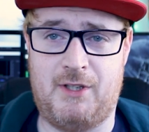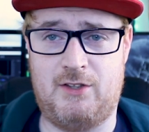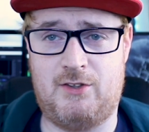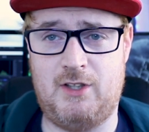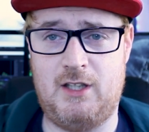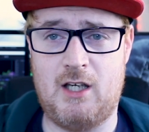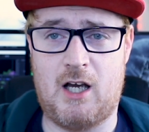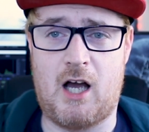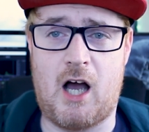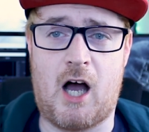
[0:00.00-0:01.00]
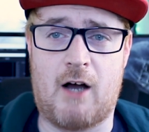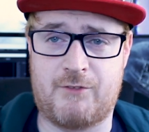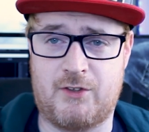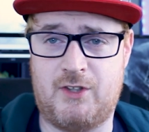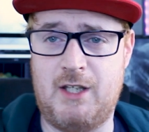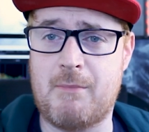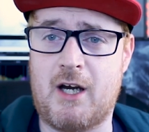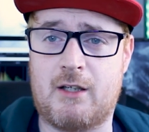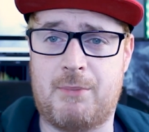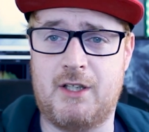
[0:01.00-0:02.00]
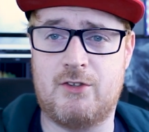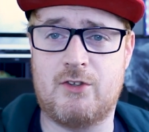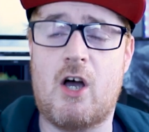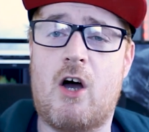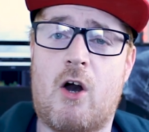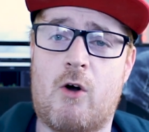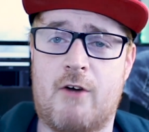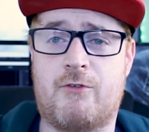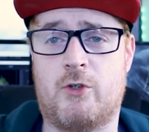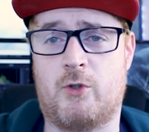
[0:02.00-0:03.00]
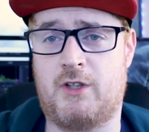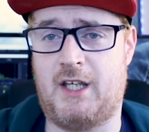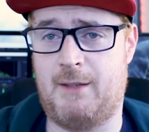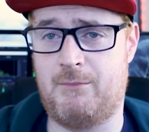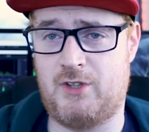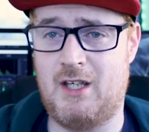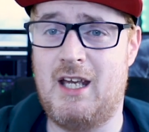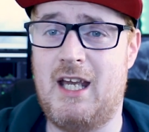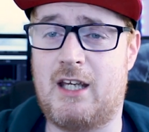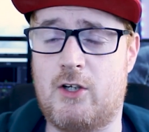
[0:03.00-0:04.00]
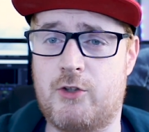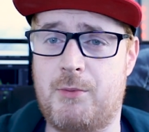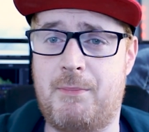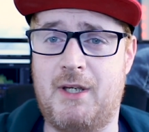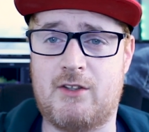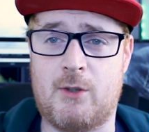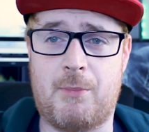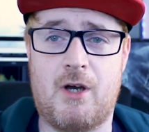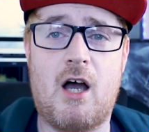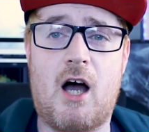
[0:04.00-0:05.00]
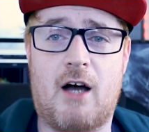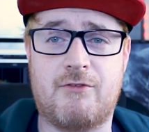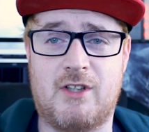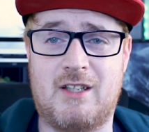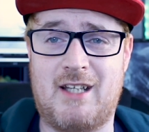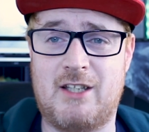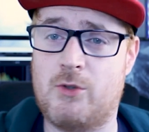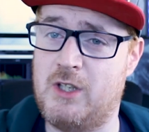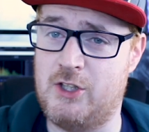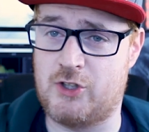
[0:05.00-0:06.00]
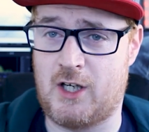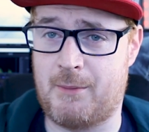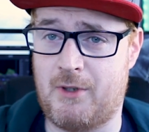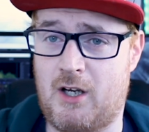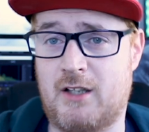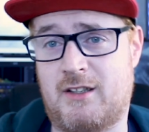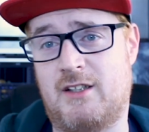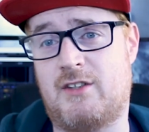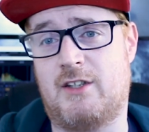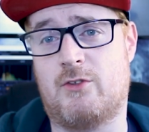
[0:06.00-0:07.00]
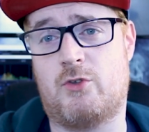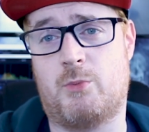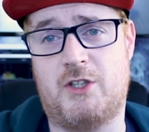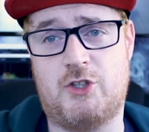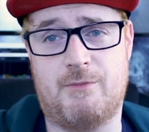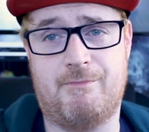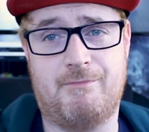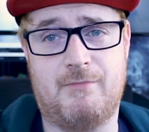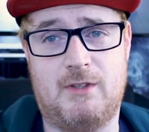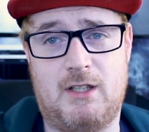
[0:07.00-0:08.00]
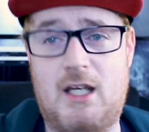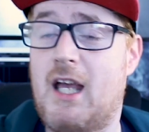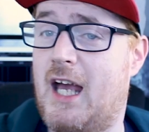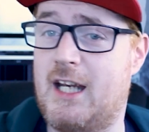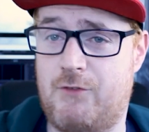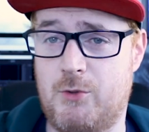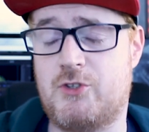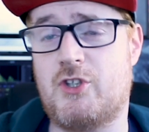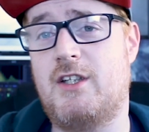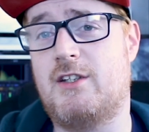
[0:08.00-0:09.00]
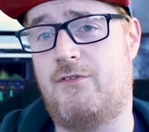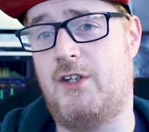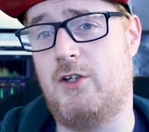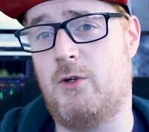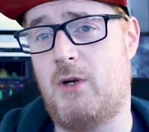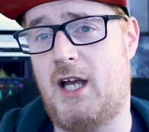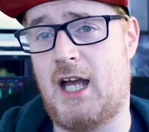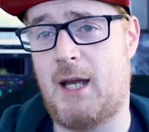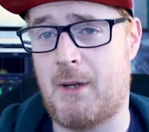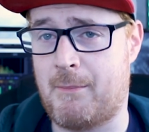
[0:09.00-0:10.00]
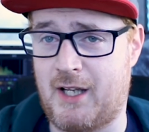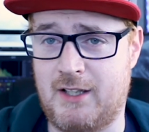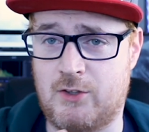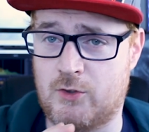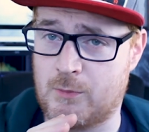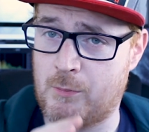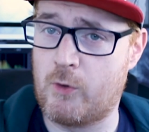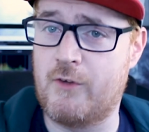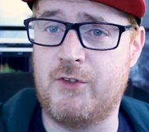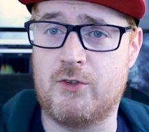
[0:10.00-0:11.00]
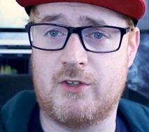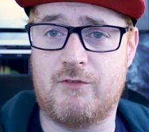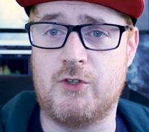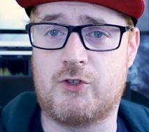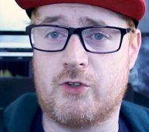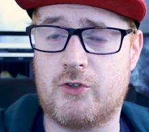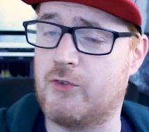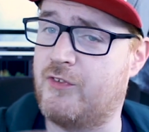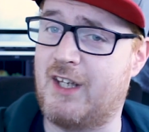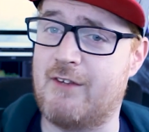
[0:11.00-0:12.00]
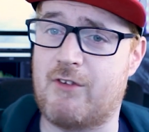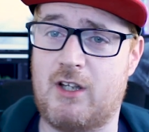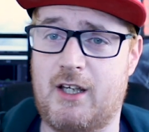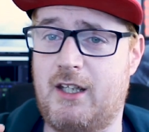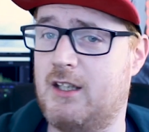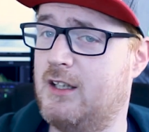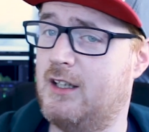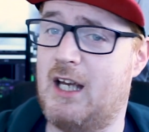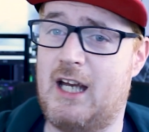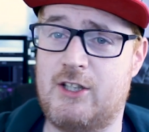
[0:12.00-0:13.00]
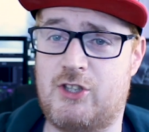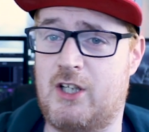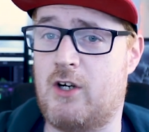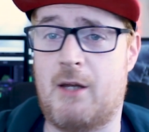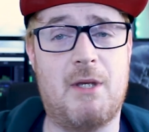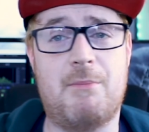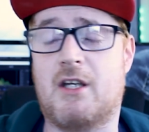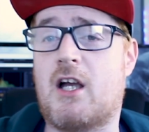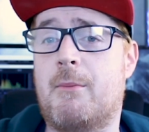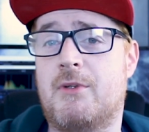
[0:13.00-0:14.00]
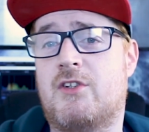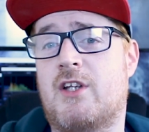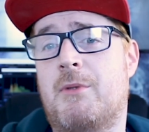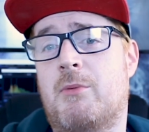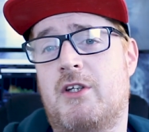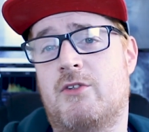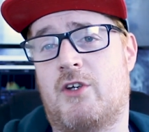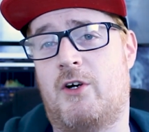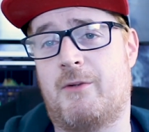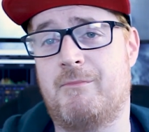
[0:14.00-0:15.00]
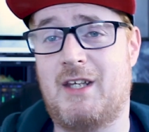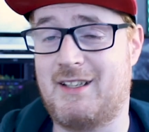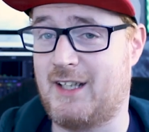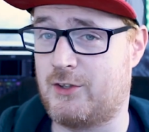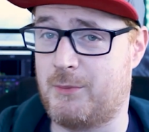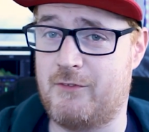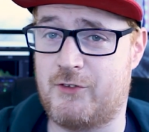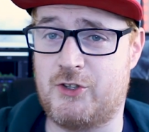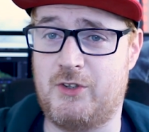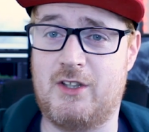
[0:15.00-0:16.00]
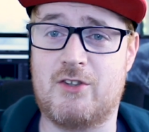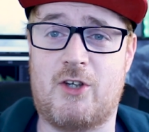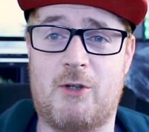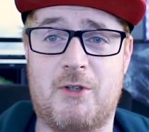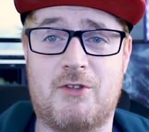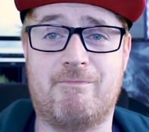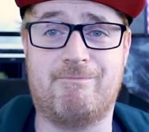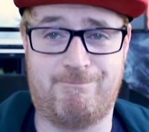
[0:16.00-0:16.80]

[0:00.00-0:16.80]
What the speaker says: PC, off the Steam Marketplace, or off Good Old Games. It can also be picked up off the Nintendo eShop on the Nintendo Switch. And if you enjoyed this video, I'm planning to do some more reviews in the future, so if you give a like, a share, and maybe a comment to tell me what you thought. And thanks a million for tuning in as always.